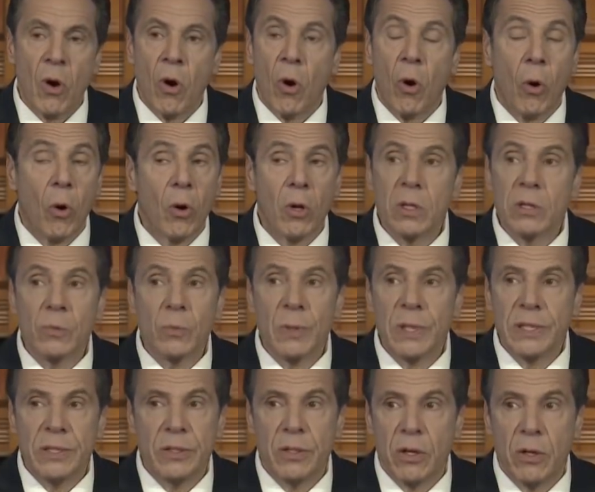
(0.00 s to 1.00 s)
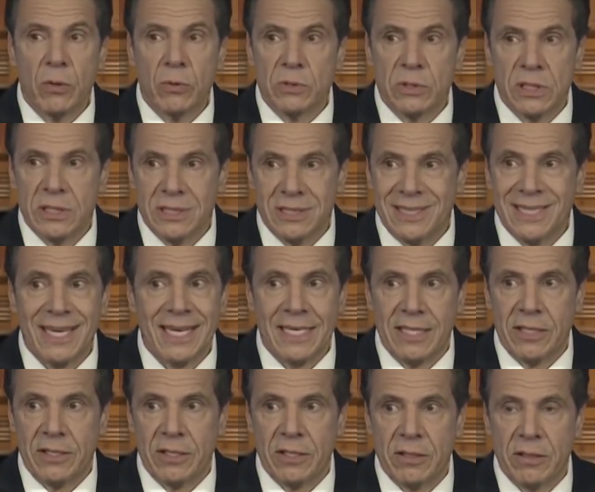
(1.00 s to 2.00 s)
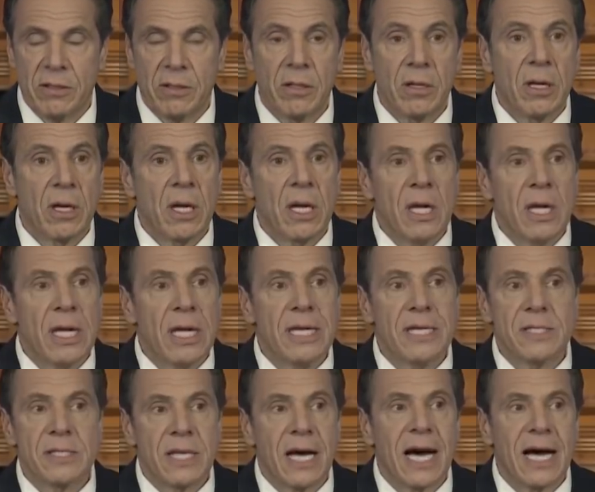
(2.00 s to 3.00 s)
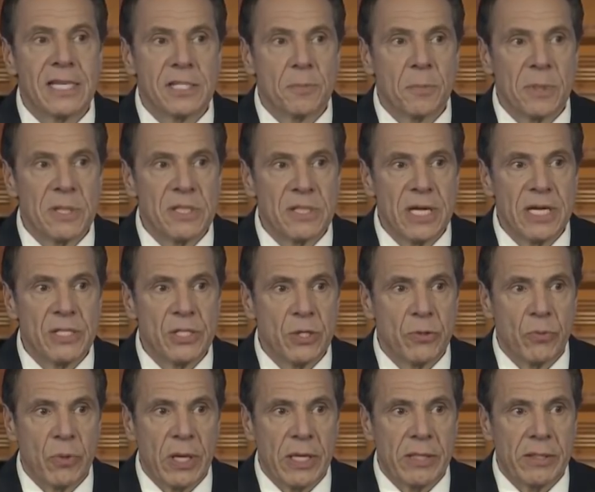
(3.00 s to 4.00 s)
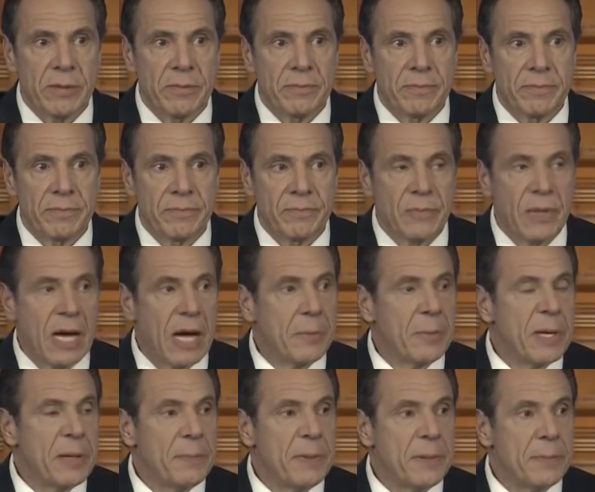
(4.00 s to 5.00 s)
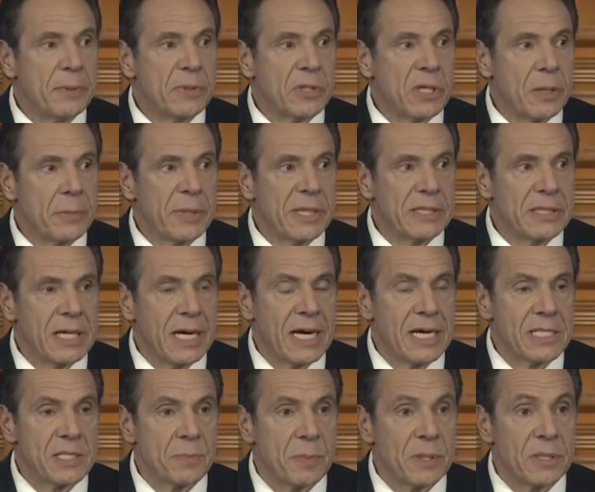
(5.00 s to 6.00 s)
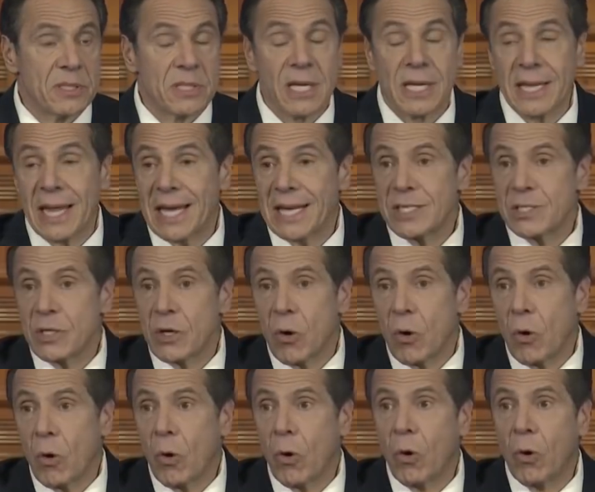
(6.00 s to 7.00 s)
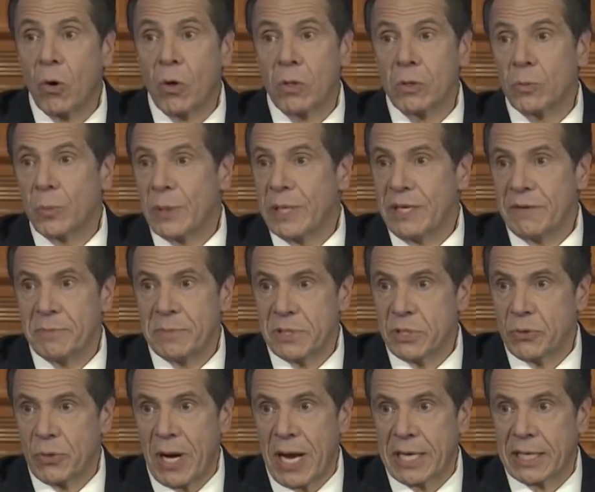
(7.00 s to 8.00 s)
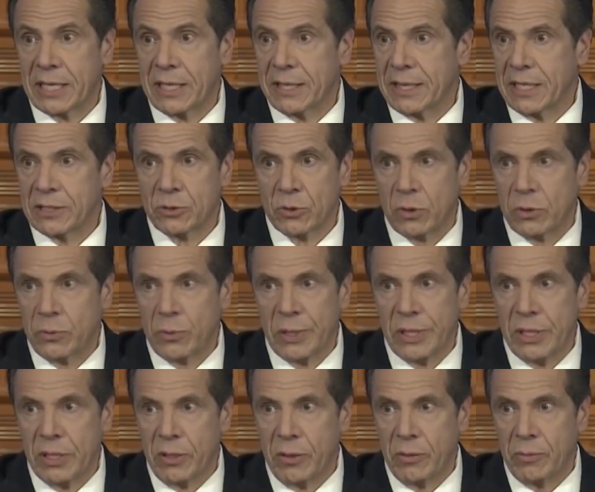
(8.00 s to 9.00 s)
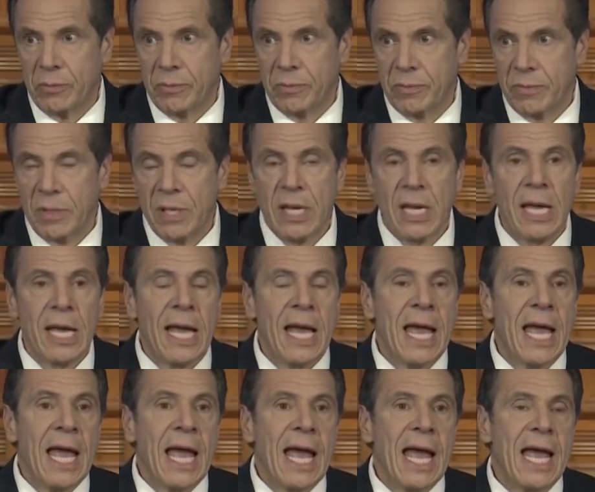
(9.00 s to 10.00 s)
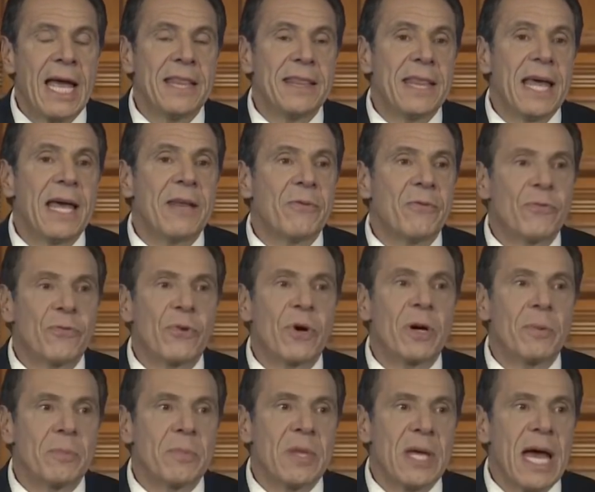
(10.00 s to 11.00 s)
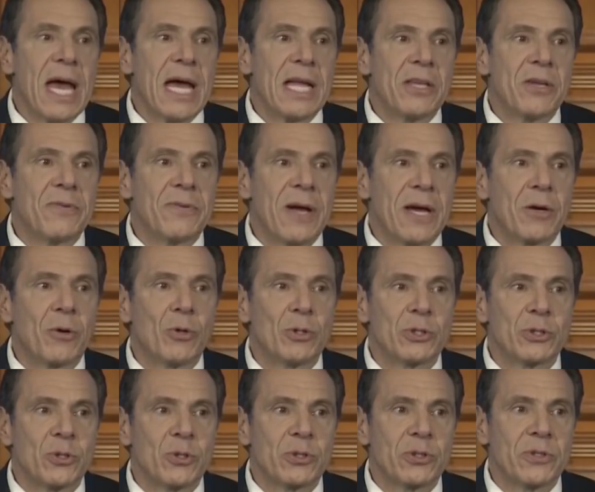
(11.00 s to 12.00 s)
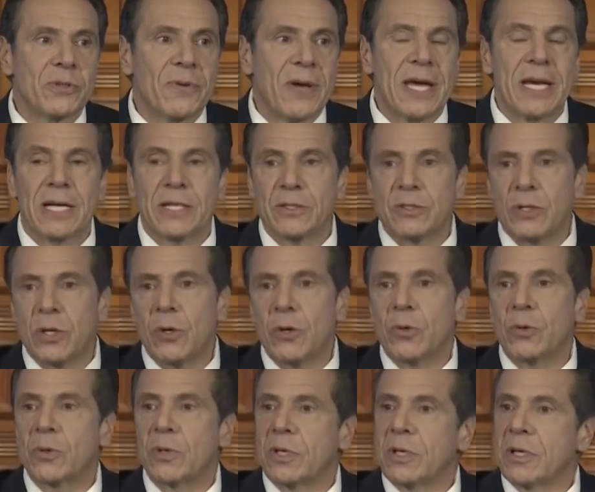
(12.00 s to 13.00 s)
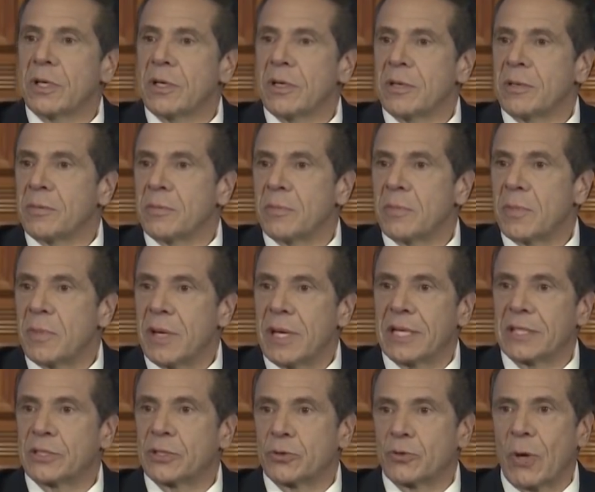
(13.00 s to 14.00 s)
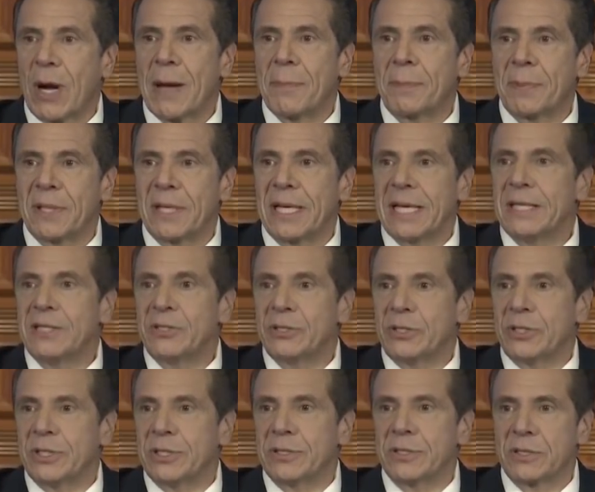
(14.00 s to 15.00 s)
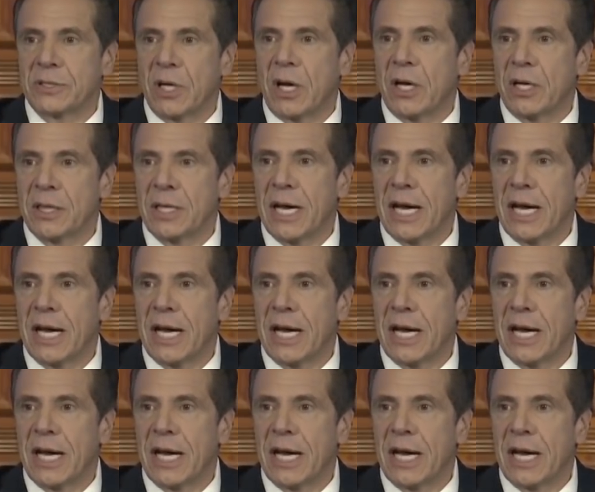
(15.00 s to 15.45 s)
All we know to date is the hospitalization rate. How many people are coming into hospitals? That is all we have been tracking. That's all we know. And then from that, you've had all sorts of anecdotal extrapolations on the